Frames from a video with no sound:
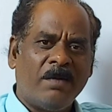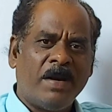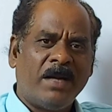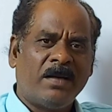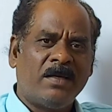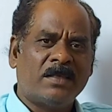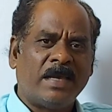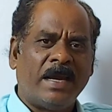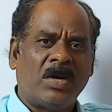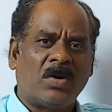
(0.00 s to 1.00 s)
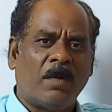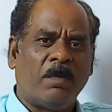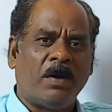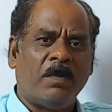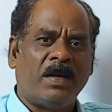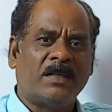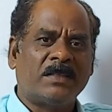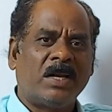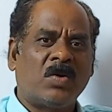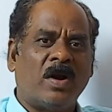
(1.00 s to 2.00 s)
metals and copper metals,
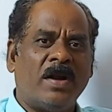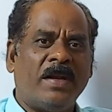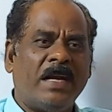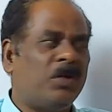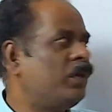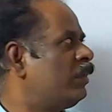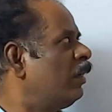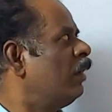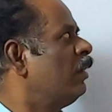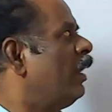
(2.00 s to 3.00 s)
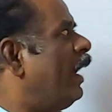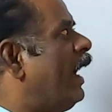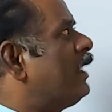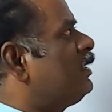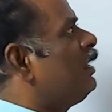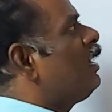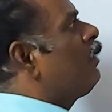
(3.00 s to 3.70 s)
are contact with the acidic